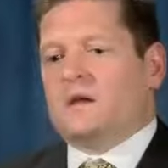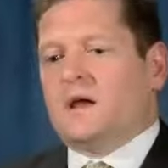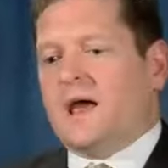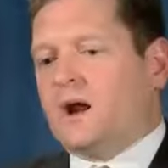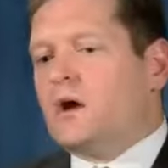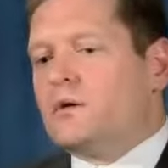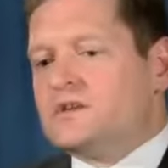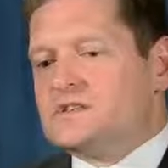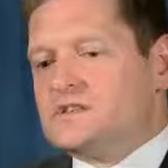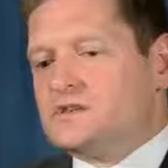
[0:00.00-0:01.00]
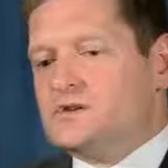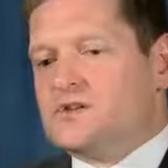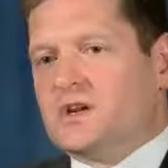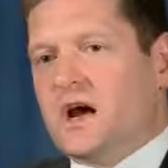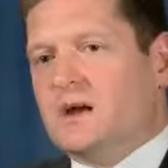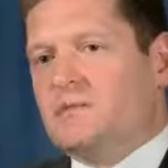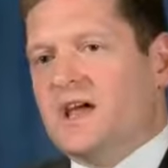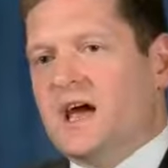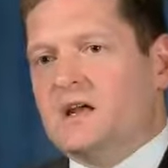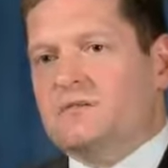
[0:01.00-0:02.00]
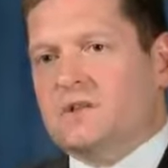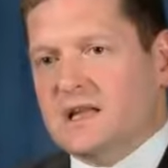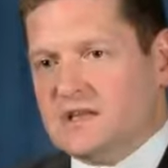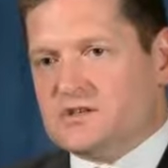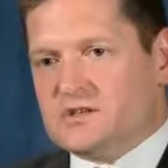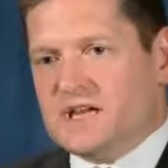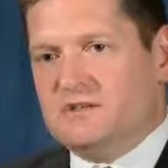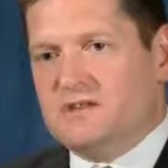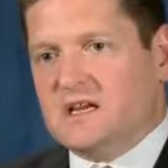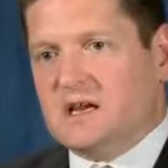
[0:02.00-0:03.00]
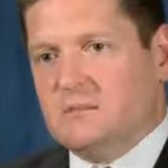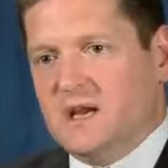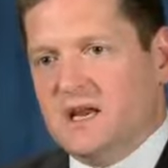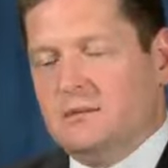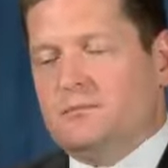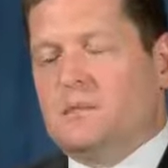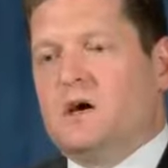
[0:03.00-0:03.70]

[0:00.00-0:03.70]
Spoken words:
At our institution, I'm the head of the Laser Safety Committee.